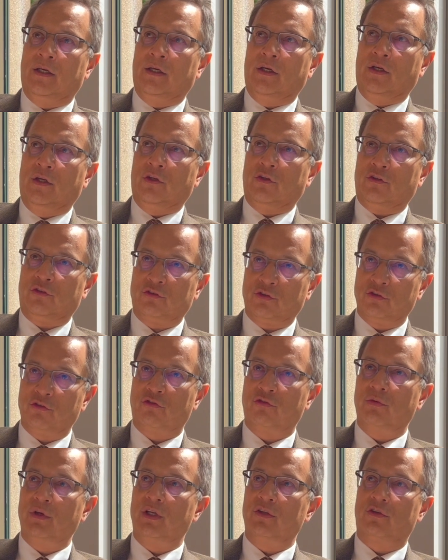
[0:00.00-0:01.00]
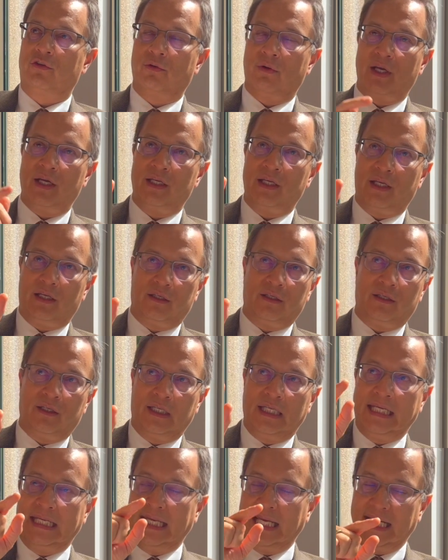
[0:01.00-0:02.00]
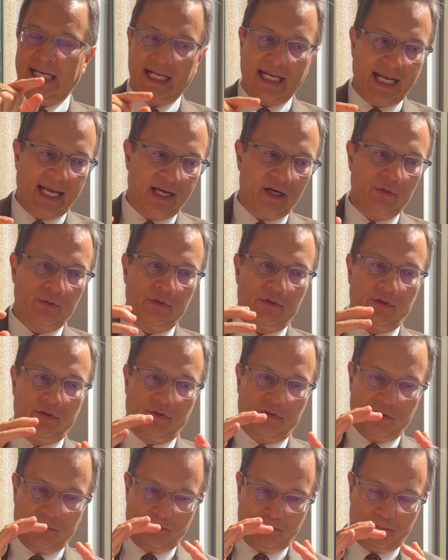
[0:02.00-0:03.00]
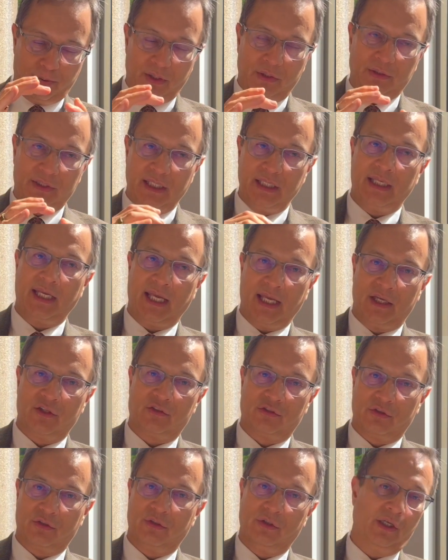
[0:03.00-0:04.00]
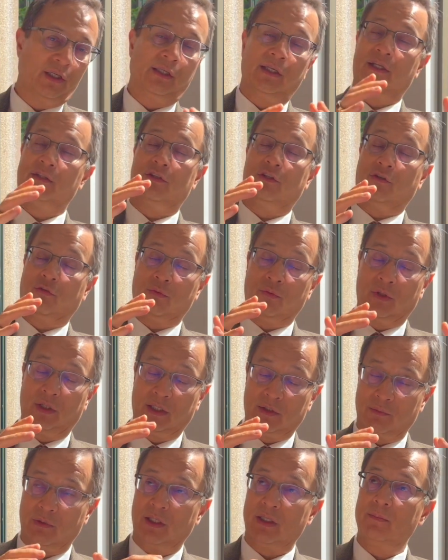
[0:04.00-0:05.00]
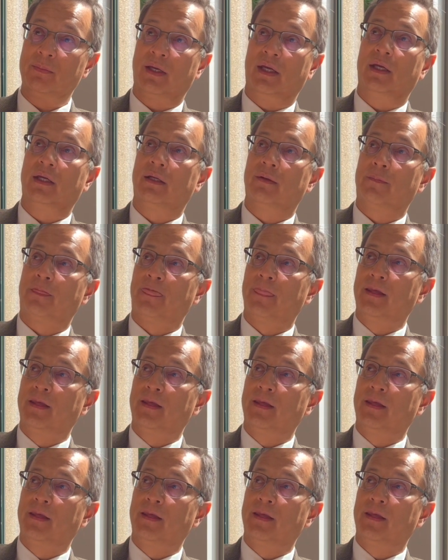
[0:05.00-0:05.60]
Surgery is great at getting out the bulky cancer, unless it's really, really big.